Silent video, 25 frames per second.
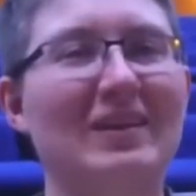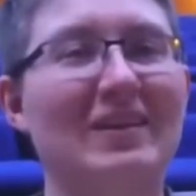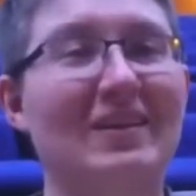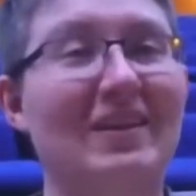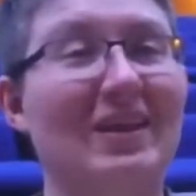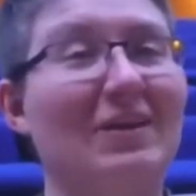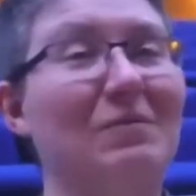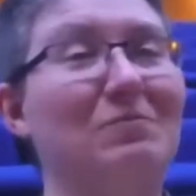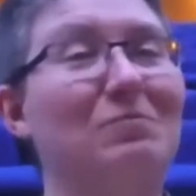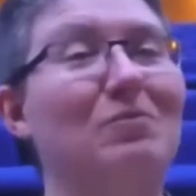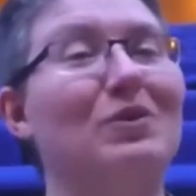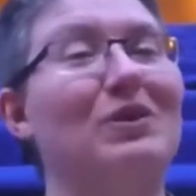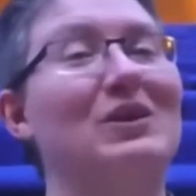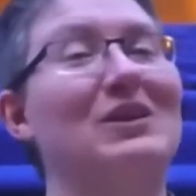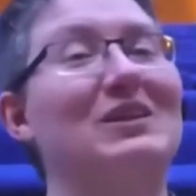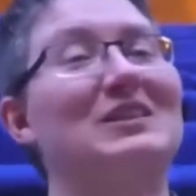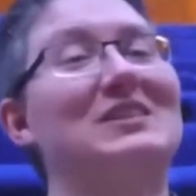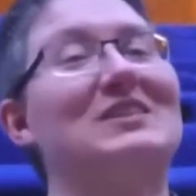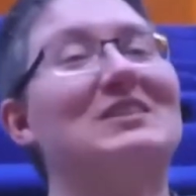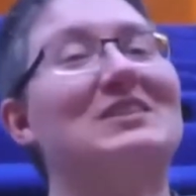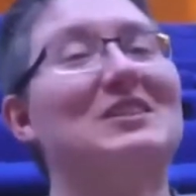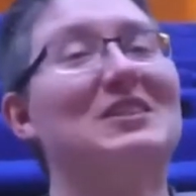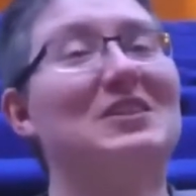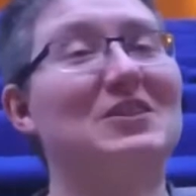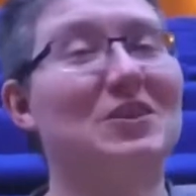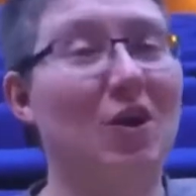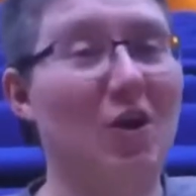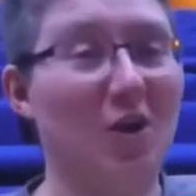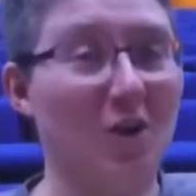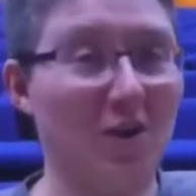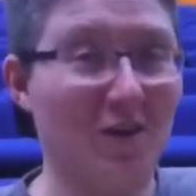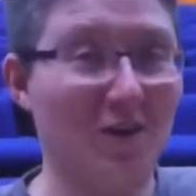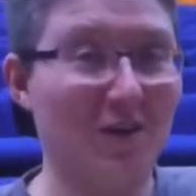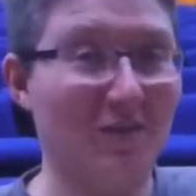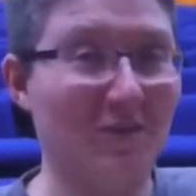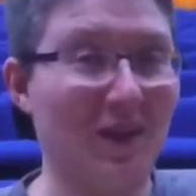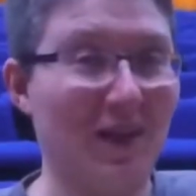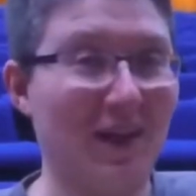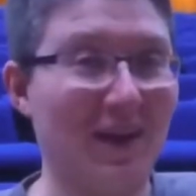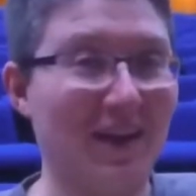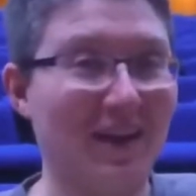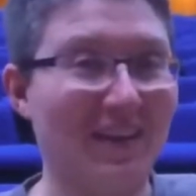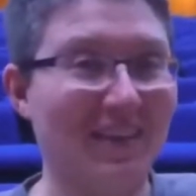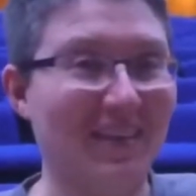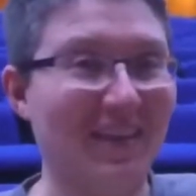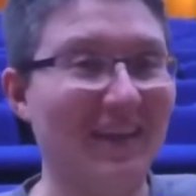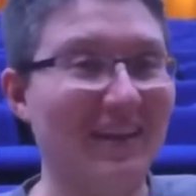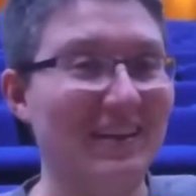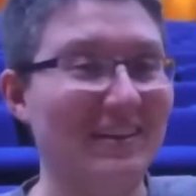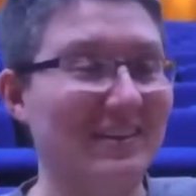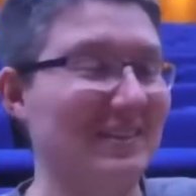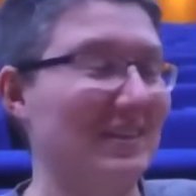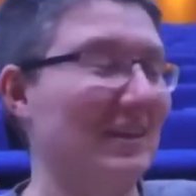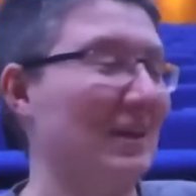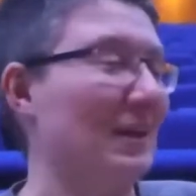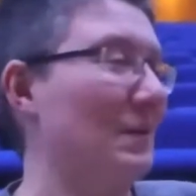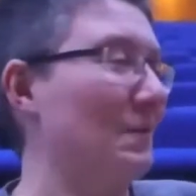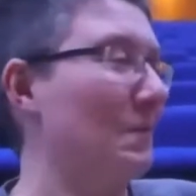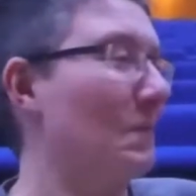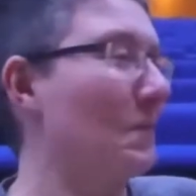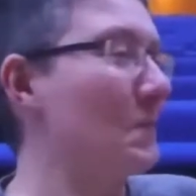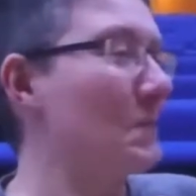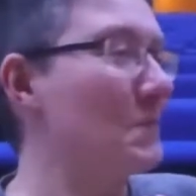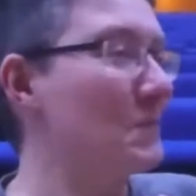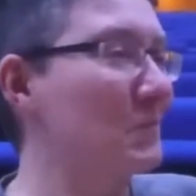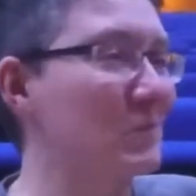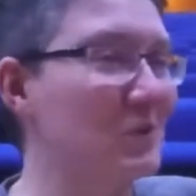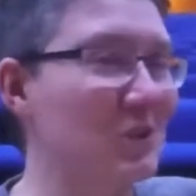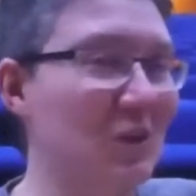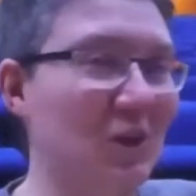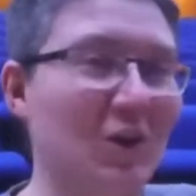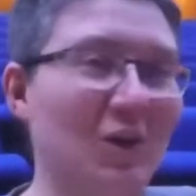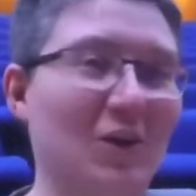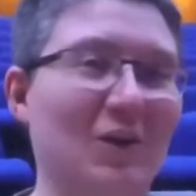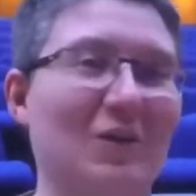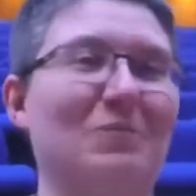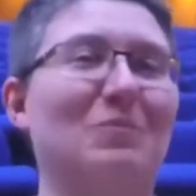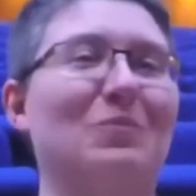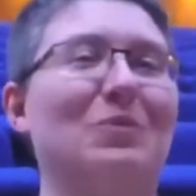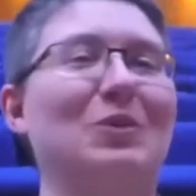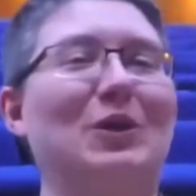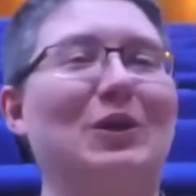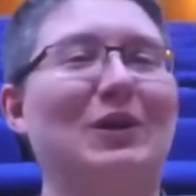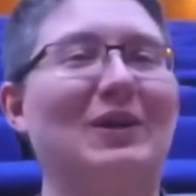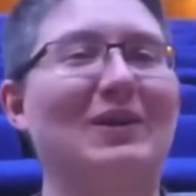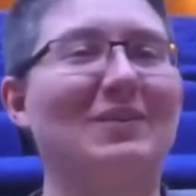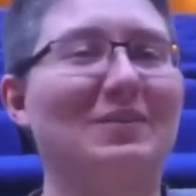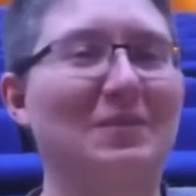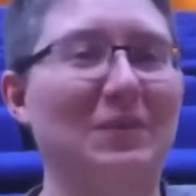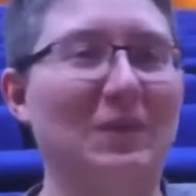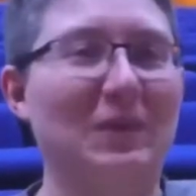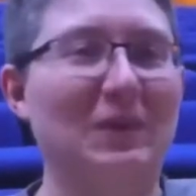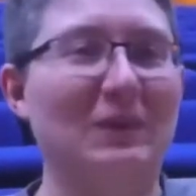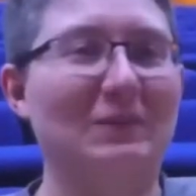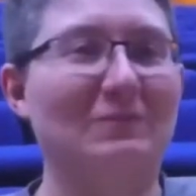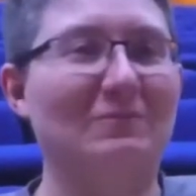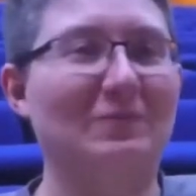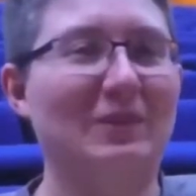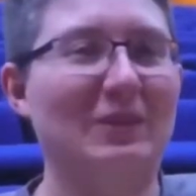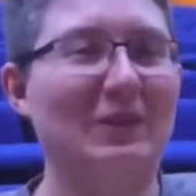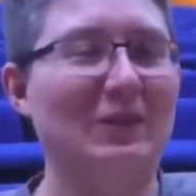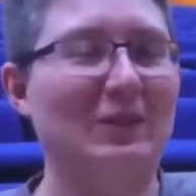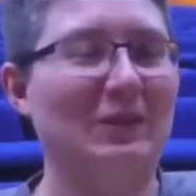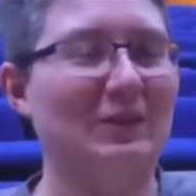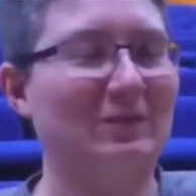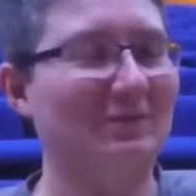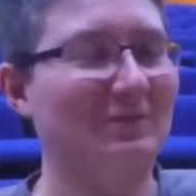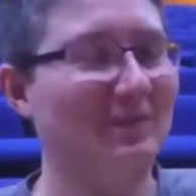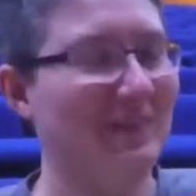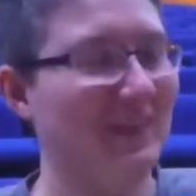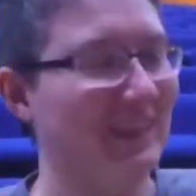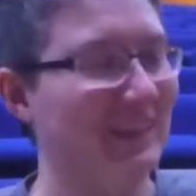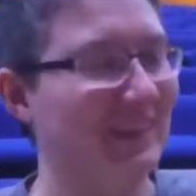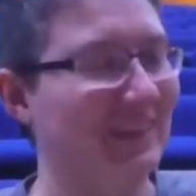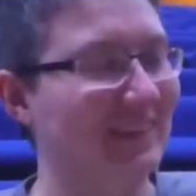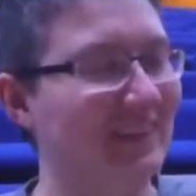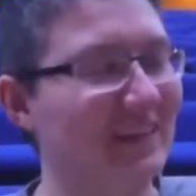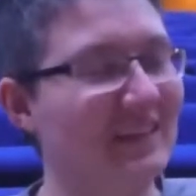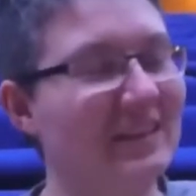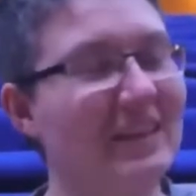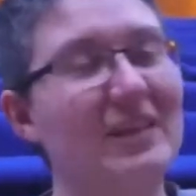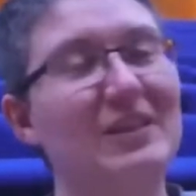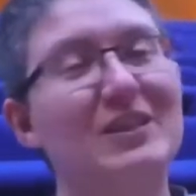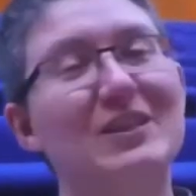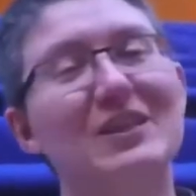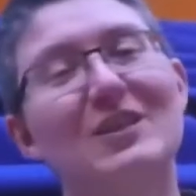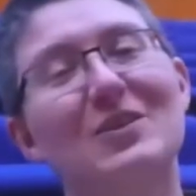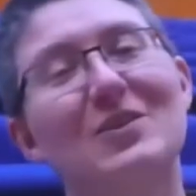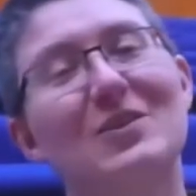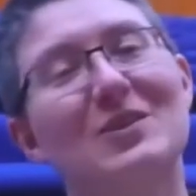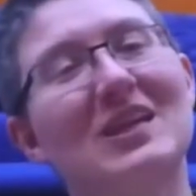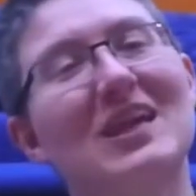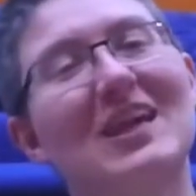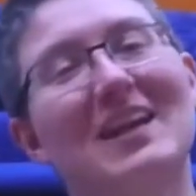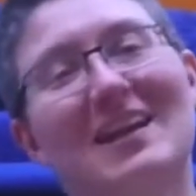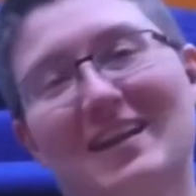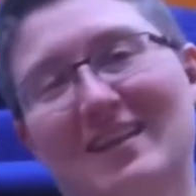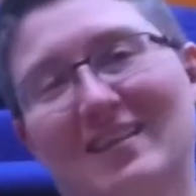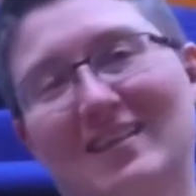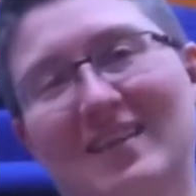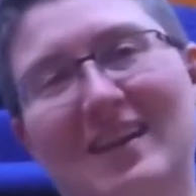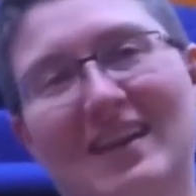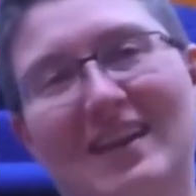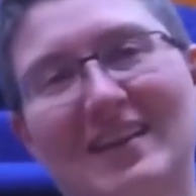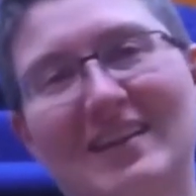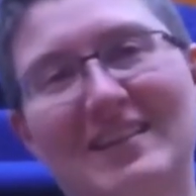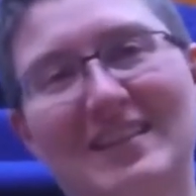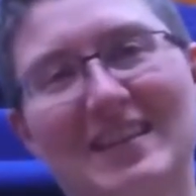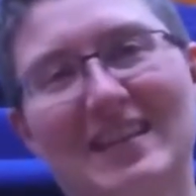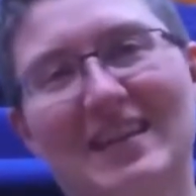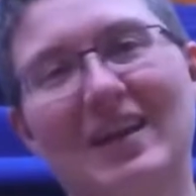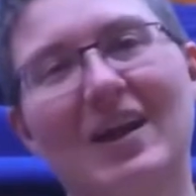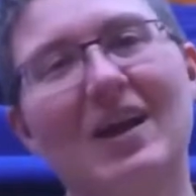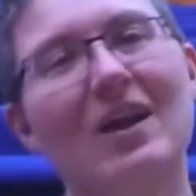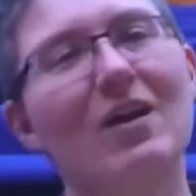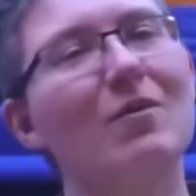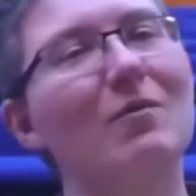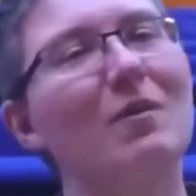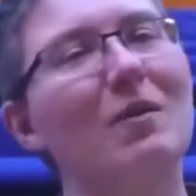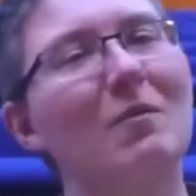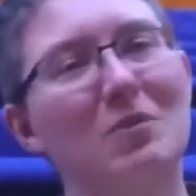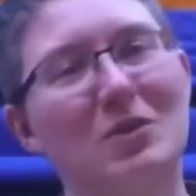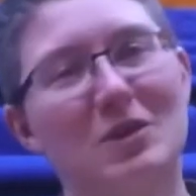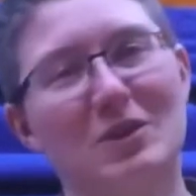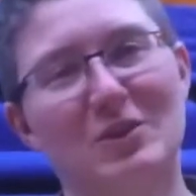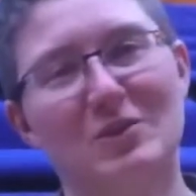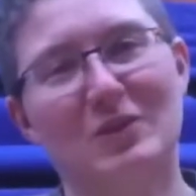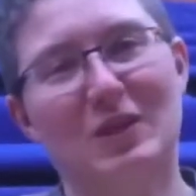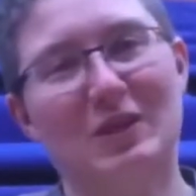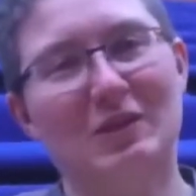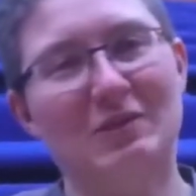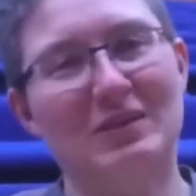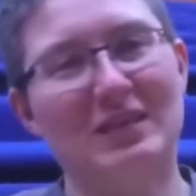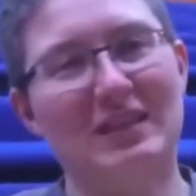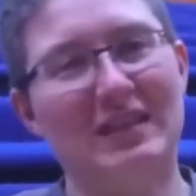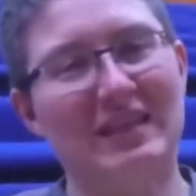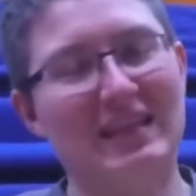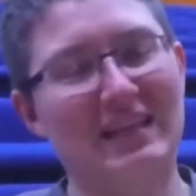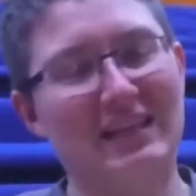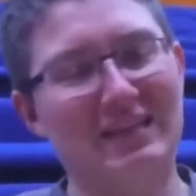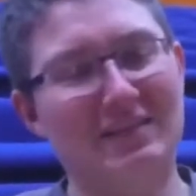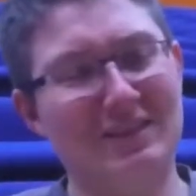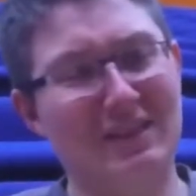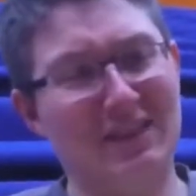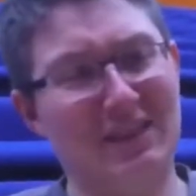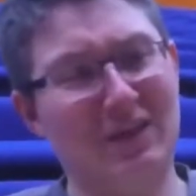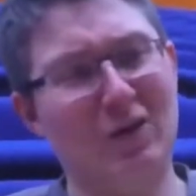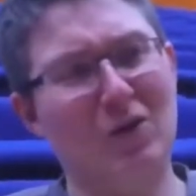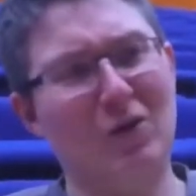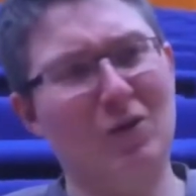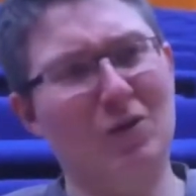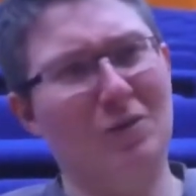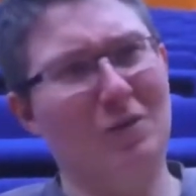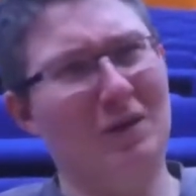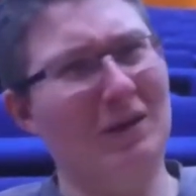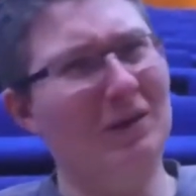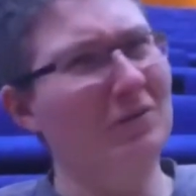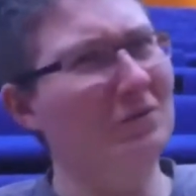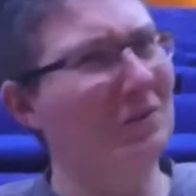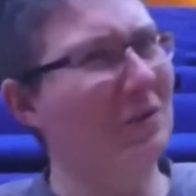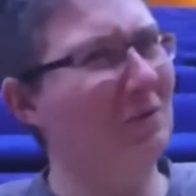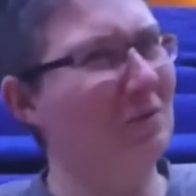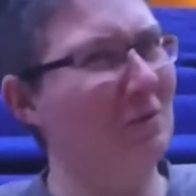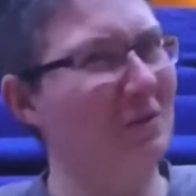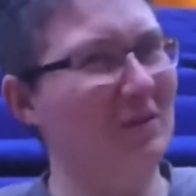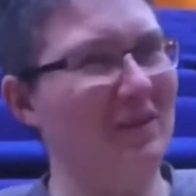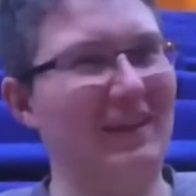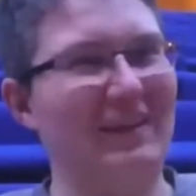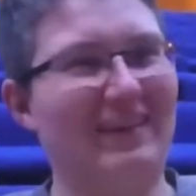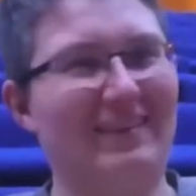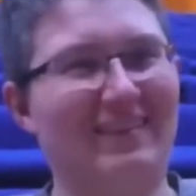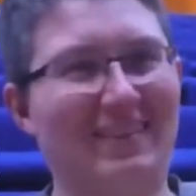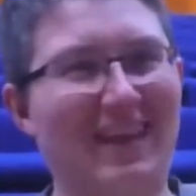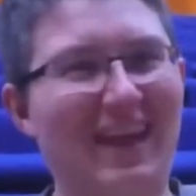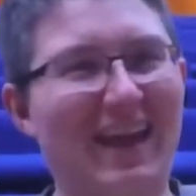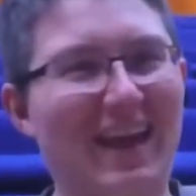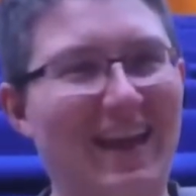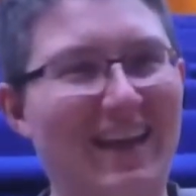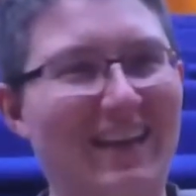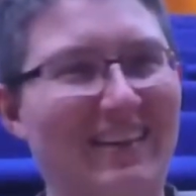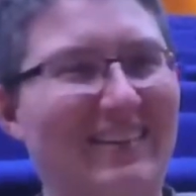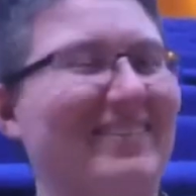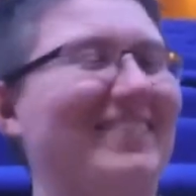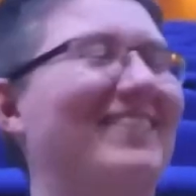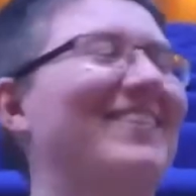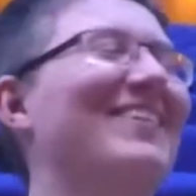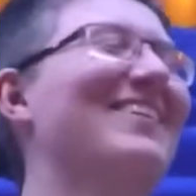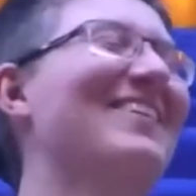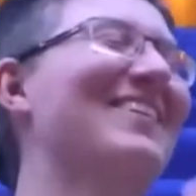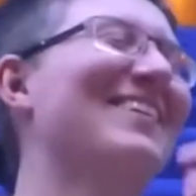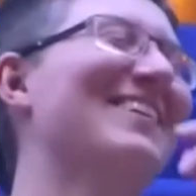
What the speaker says: That book is dark, man. That is like dark book, but it's entertaining. Like, it's like, I remember this when I was a kid, and I was like, oh, but I don't remember it like that.